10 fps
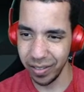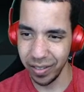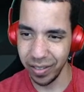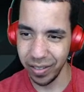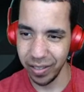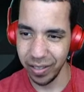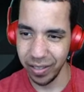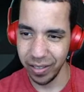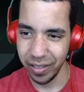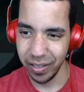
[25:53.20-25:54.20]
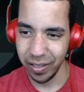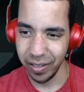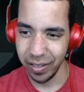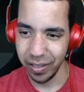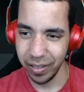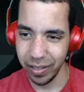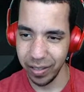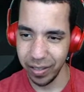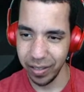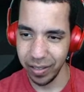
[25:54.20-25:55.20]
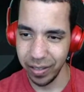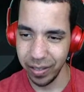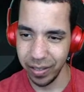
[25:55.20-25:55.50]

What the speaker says: Nothing is said.